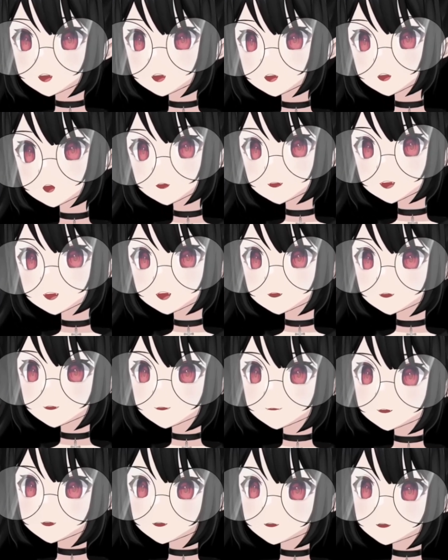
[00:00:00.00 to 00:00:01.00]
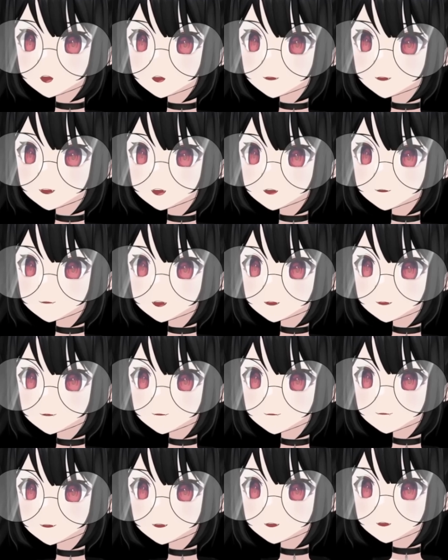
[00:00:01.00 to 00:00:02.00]
But anyways, if you scroll down, they
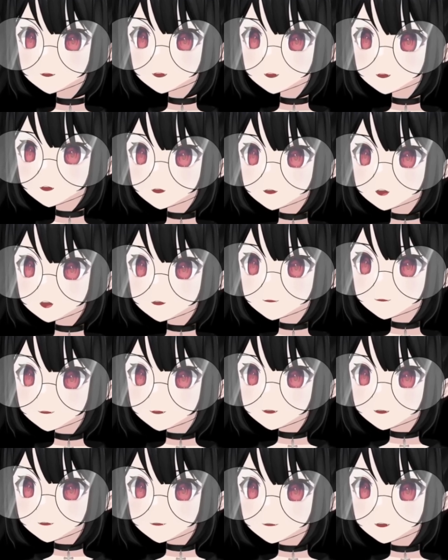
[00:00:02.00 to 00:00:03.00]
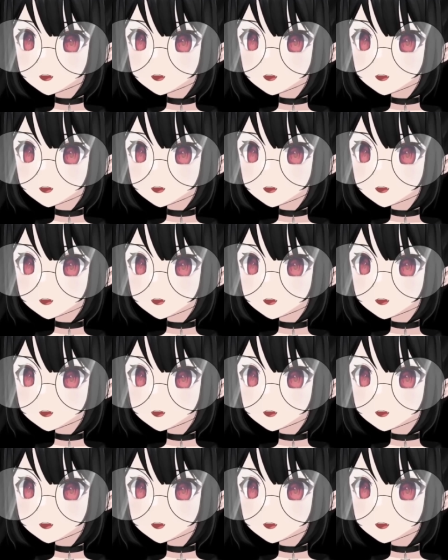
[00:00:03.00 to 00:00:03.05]
continue on their post saying,